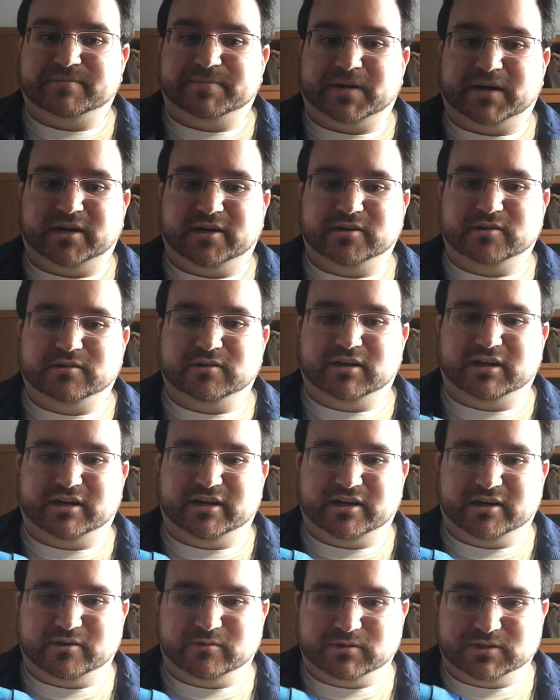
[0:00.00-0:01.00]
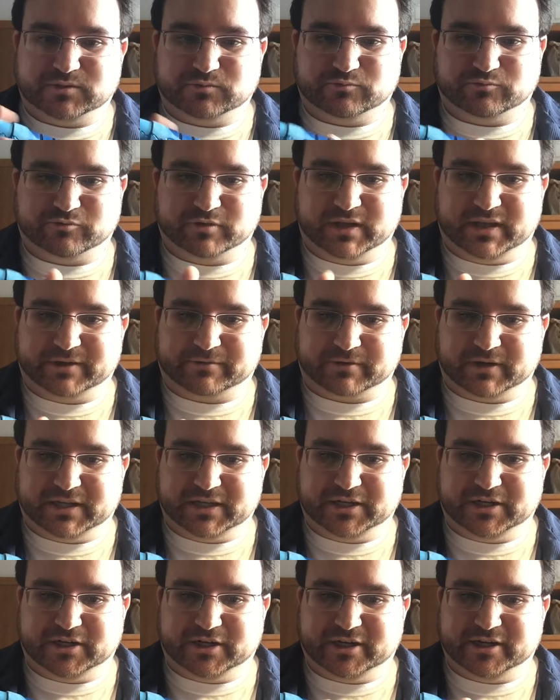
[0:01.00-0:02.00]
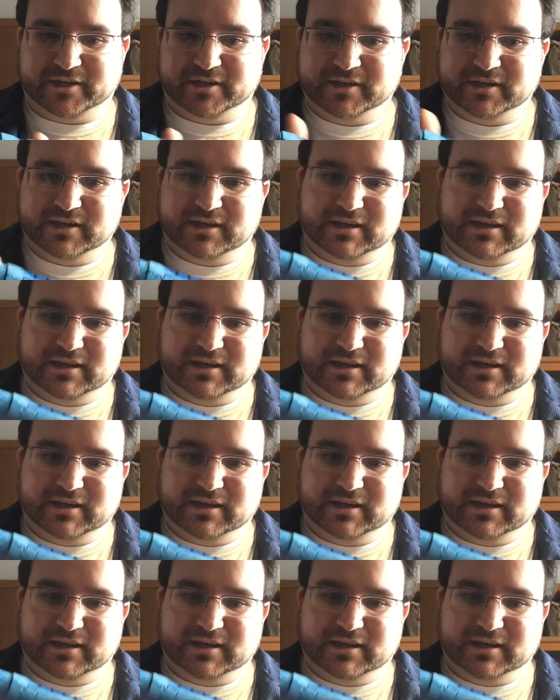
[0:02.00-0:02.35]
upon was really, really good,